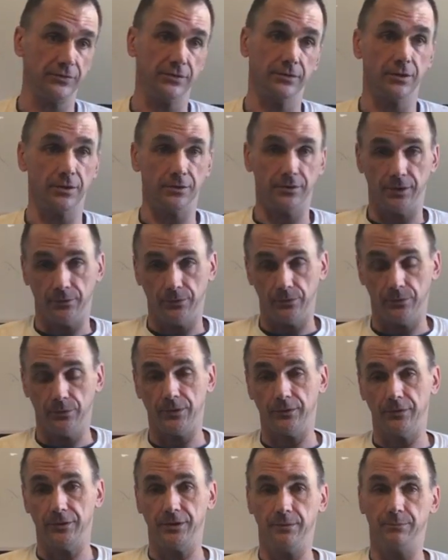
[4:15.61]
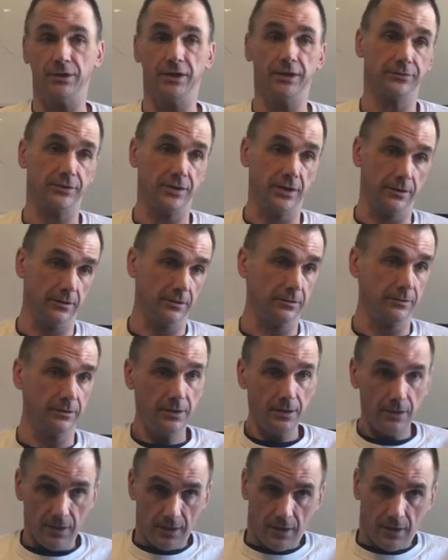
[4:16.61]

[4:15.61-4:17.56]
You know, they were worried about their,